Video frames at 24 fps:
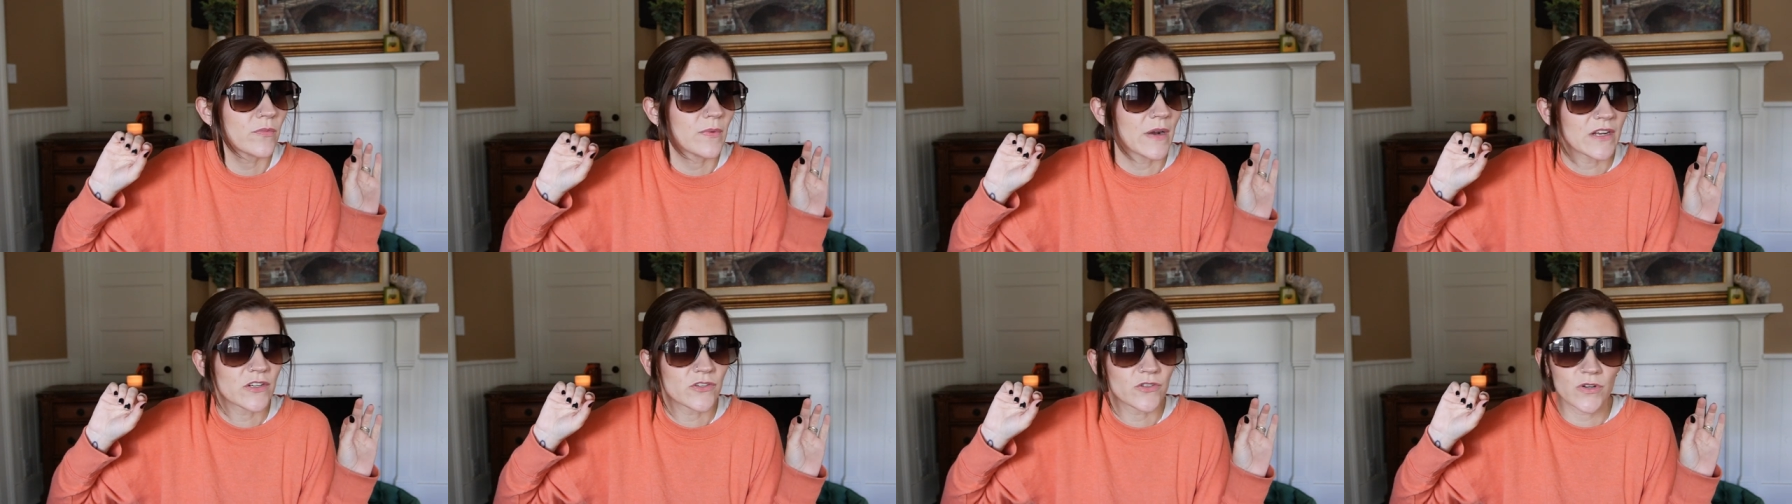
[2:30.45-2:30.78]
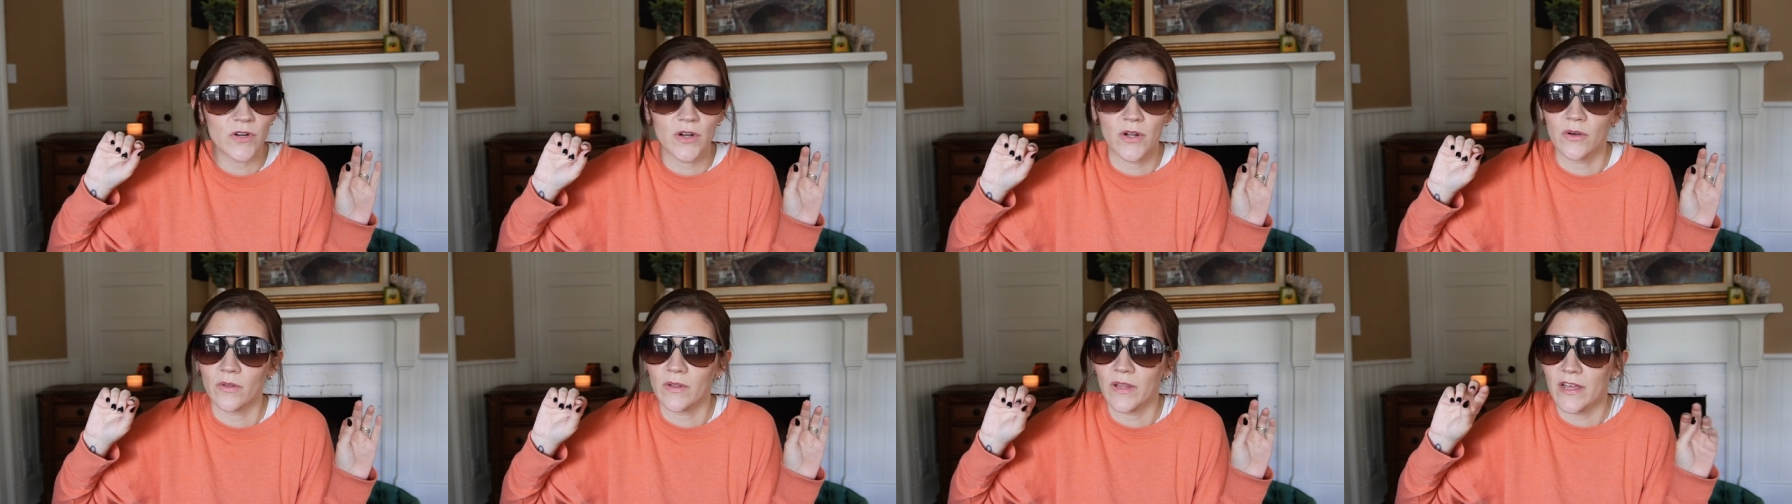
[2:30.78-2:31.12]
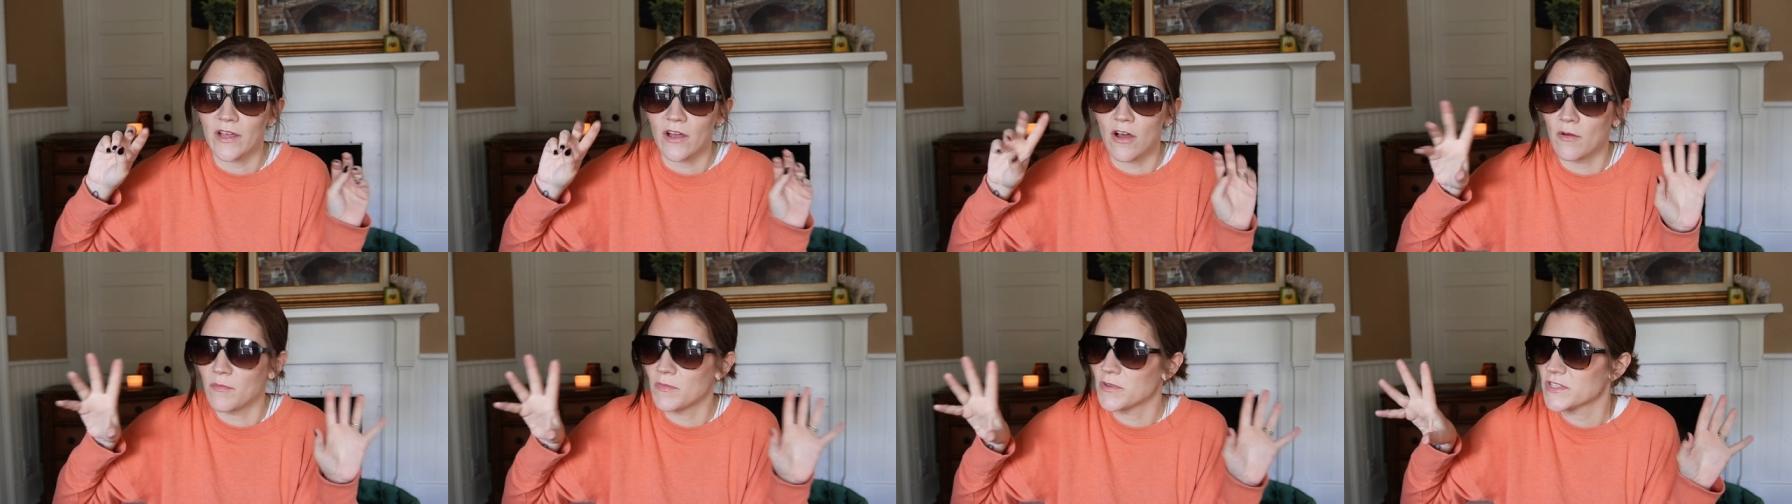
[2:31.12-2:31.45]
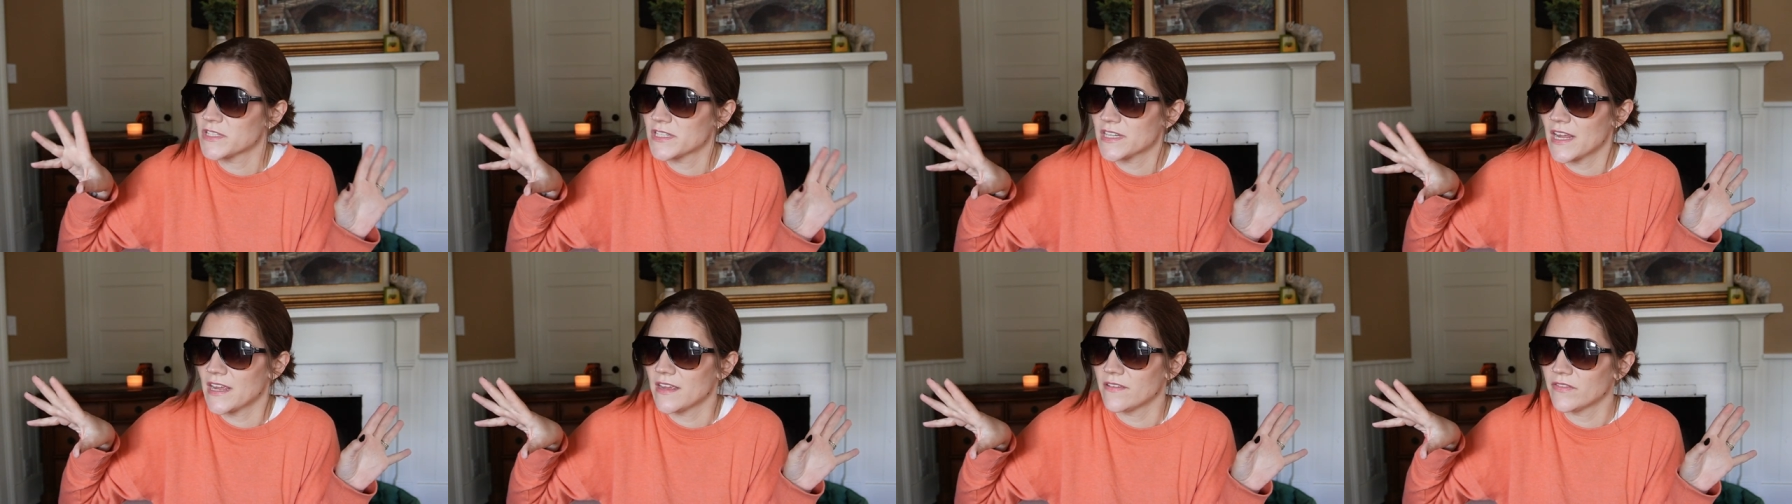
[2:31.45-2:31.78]
retro, like
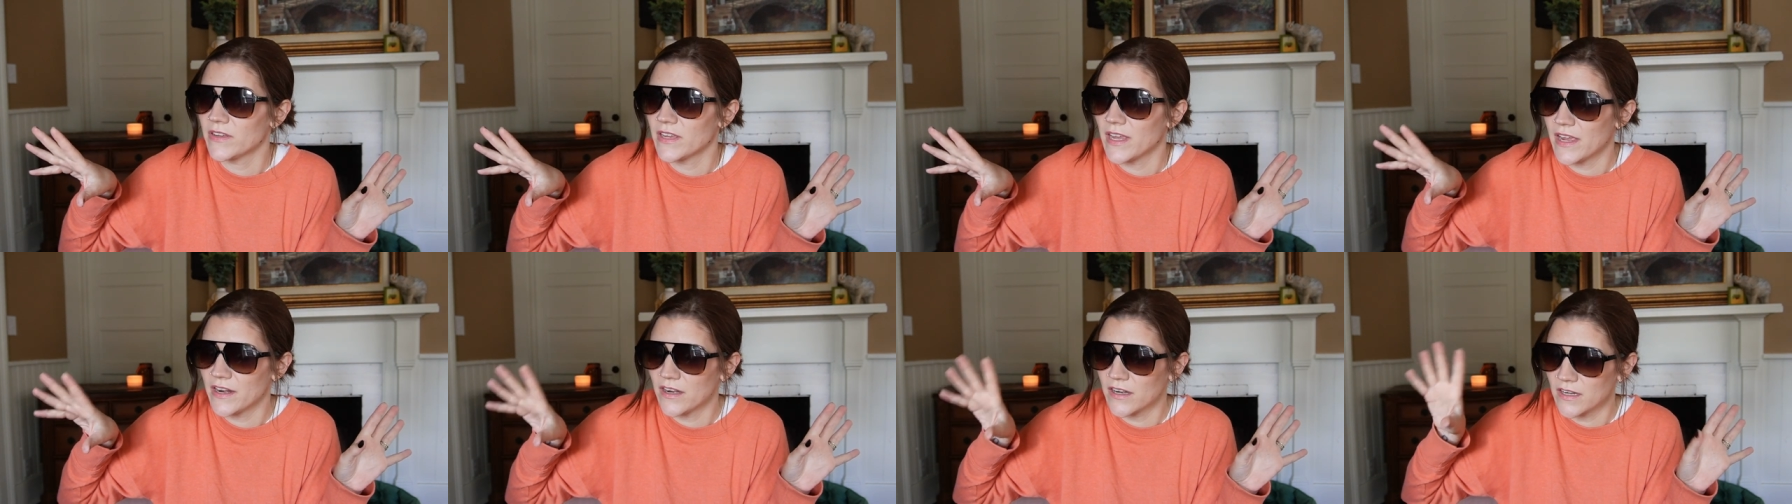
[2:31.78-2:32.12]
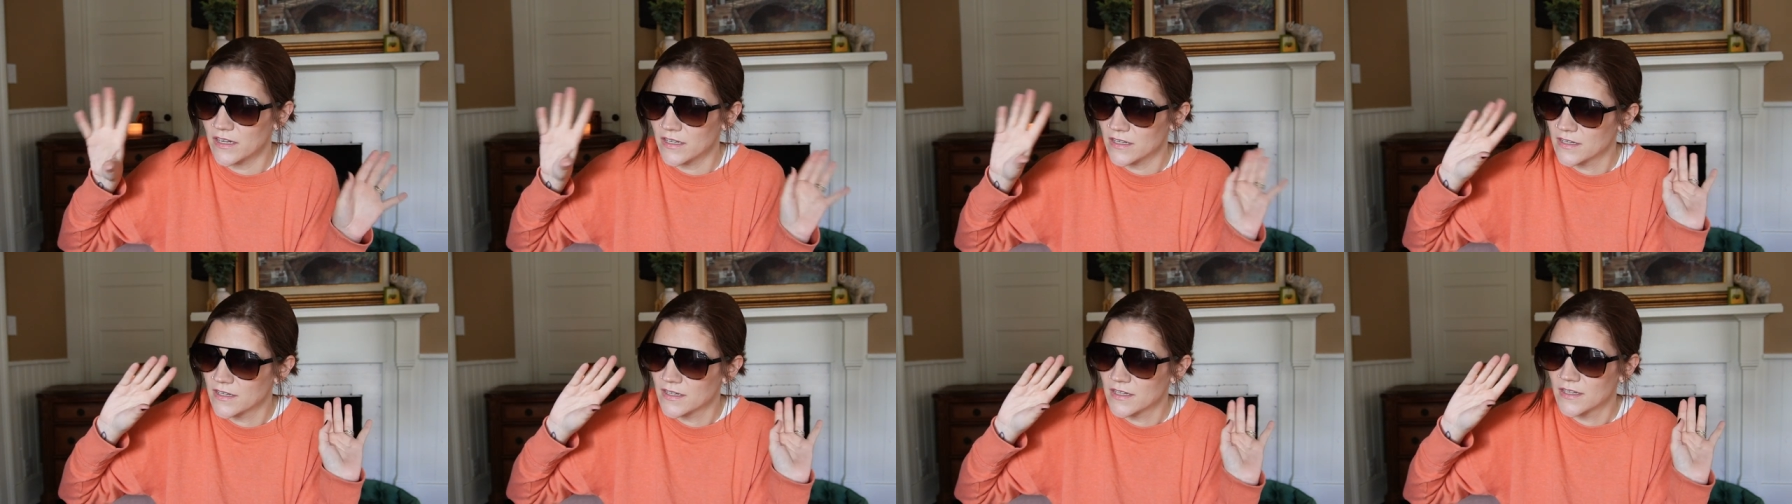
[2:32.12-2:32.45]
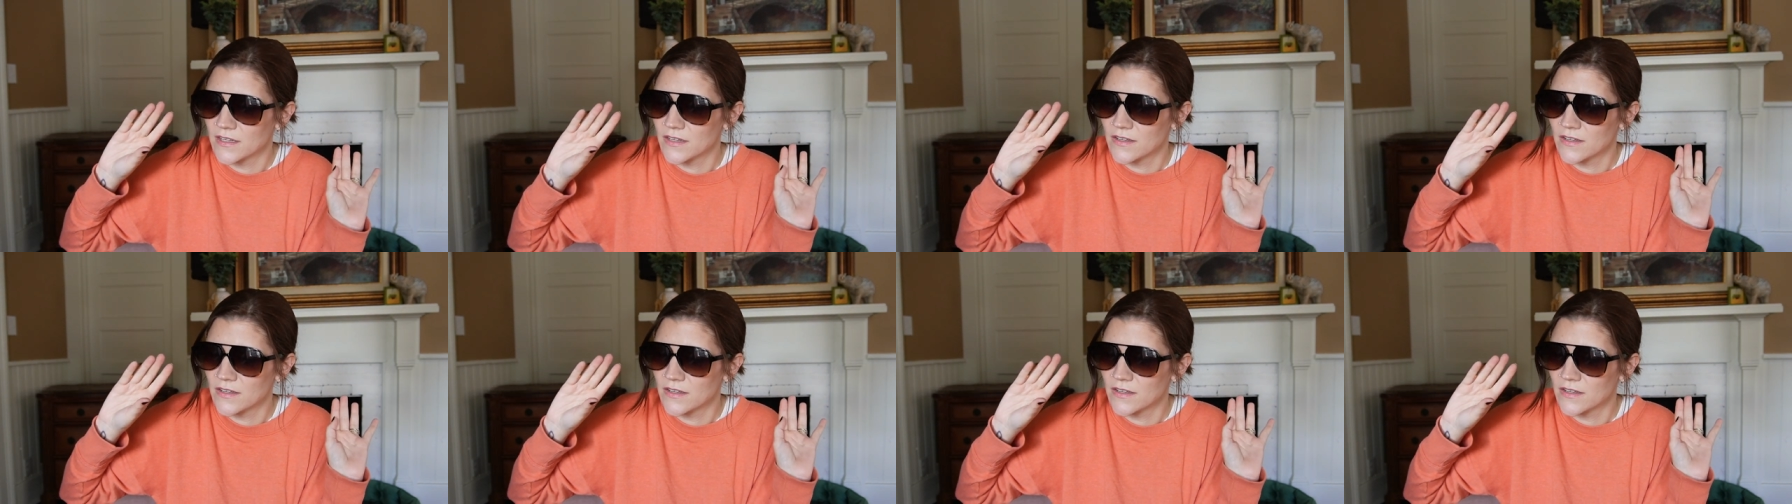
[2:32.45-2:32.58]
almost aviator